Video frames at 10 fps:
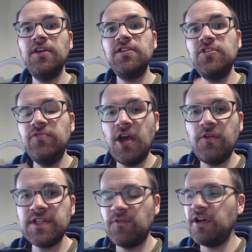you know
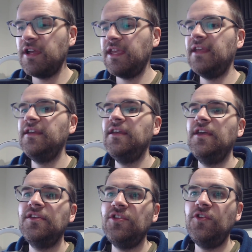it's working,
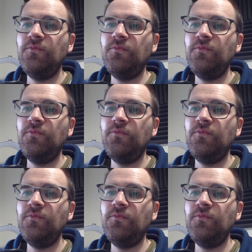you